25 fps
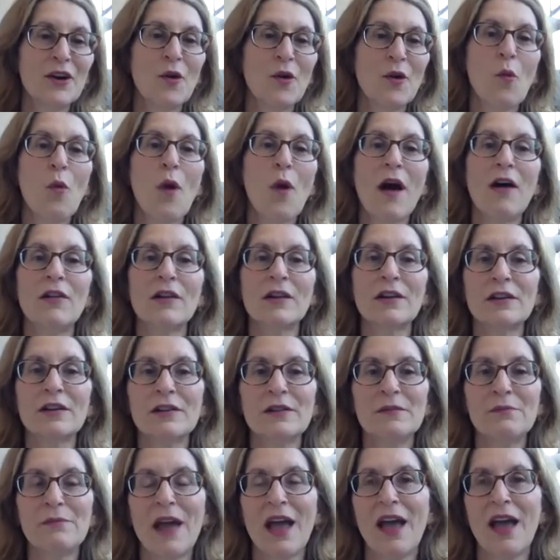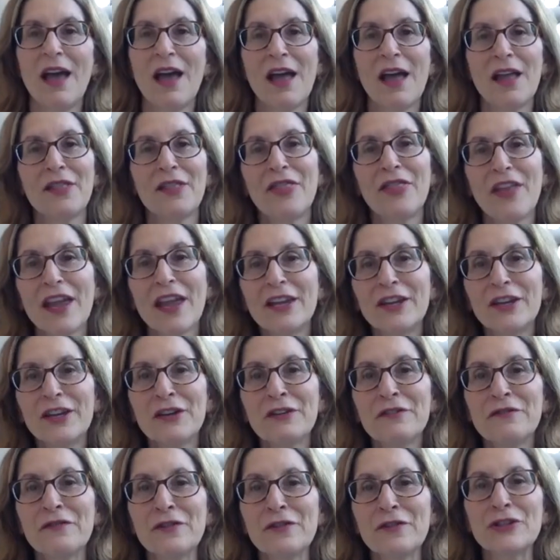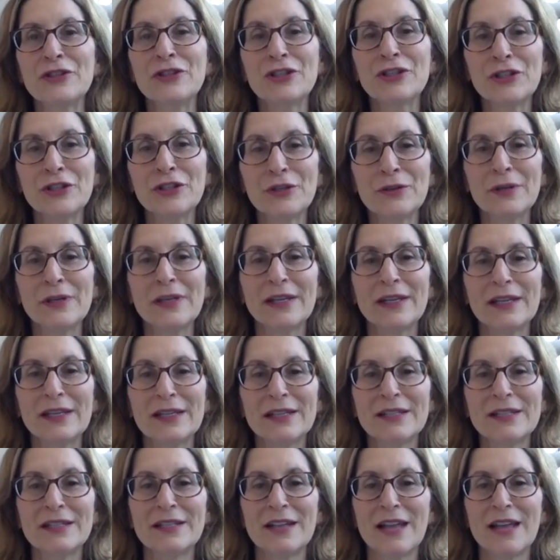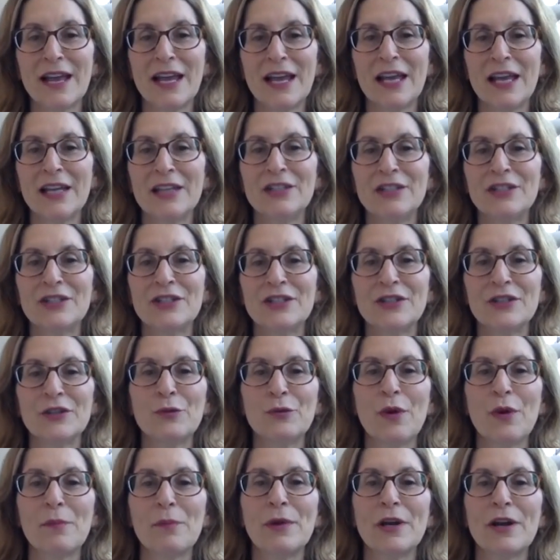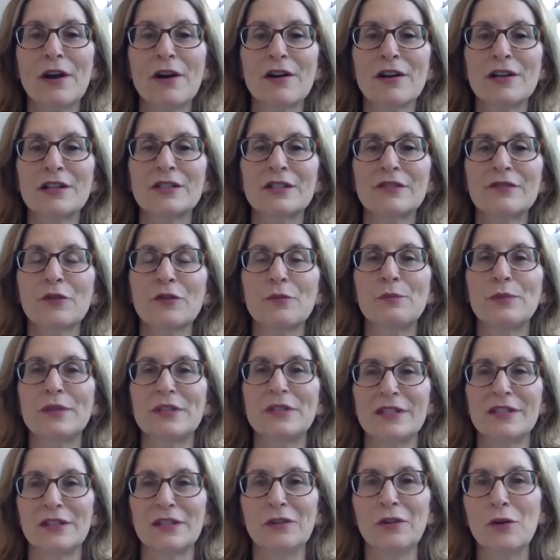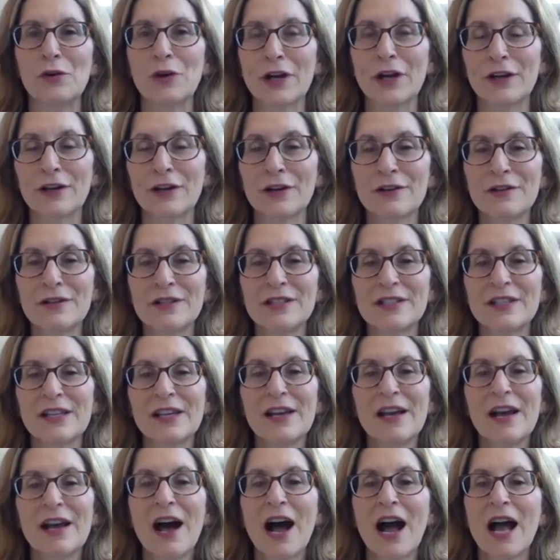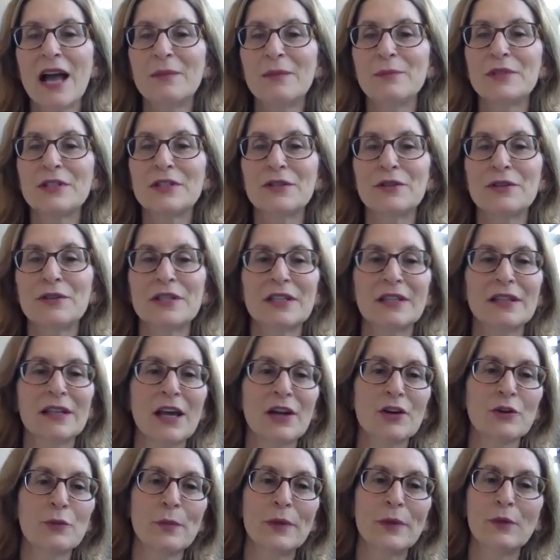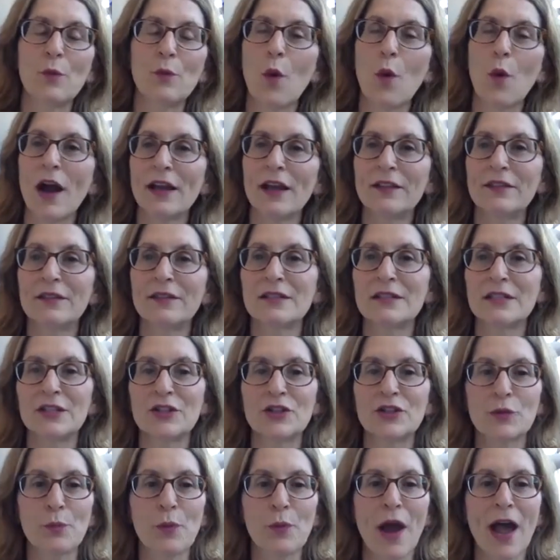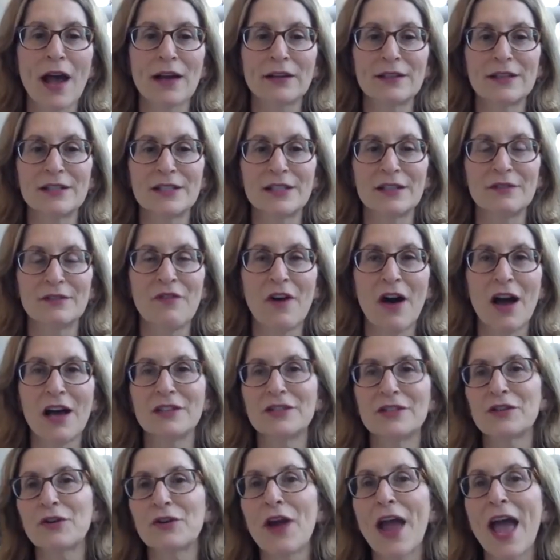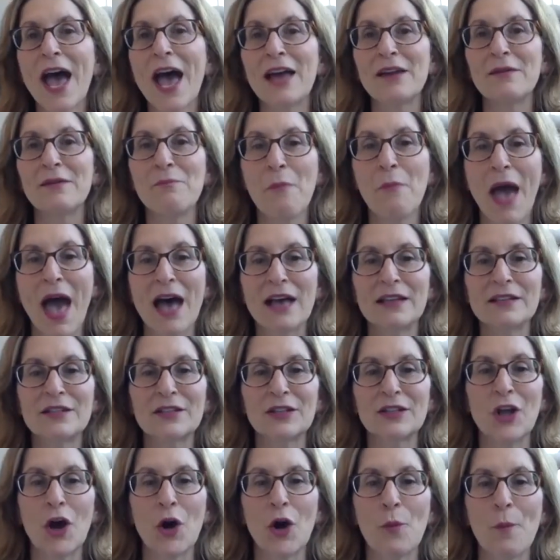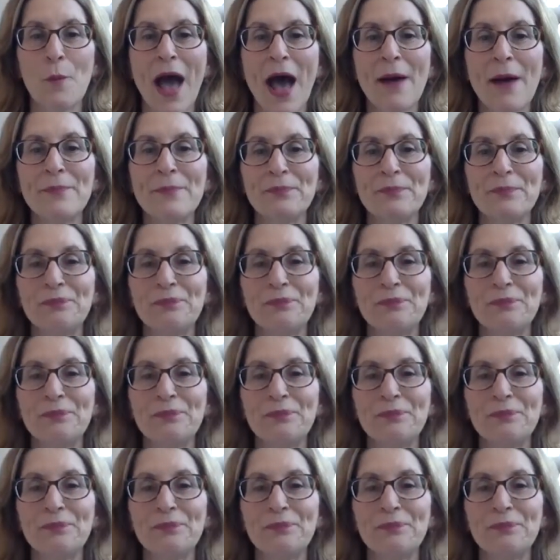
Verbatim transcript: Welcome and thank you for tuning in today to Webinars for Busy Lawyers. I'm Susan Letterman White, the Senior Practice Advisor at Mass LOMAP.